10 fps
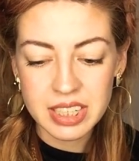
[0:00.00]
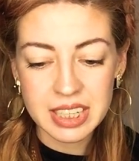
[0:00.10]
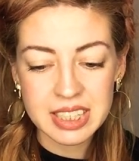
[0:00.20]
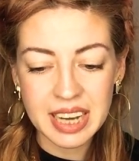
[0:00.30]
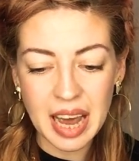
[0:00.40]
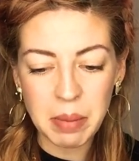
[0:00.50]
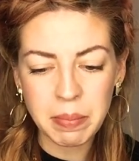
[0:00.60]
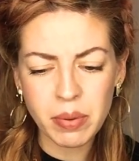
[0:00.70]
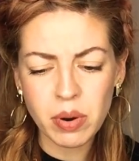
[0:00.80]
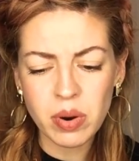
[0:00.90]
then the
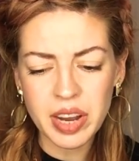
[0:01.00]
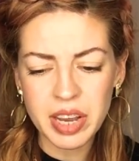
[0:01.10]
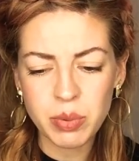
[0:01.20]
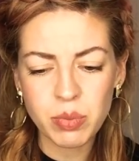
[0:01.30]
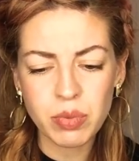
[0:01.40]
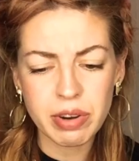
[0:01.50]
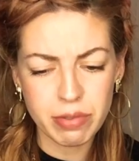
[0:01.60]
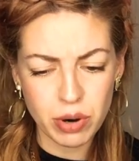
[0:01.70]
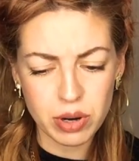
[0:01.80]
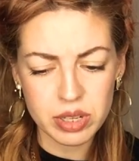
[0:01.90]
emperor in
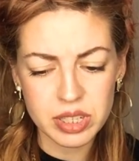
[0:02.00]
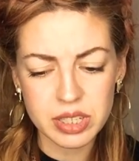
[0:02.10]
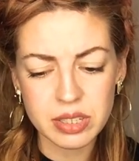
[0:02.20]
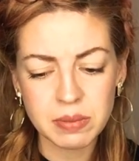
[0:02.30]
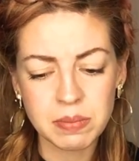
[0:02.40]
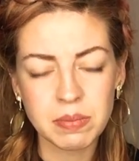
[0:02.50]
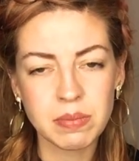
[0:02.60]
reverse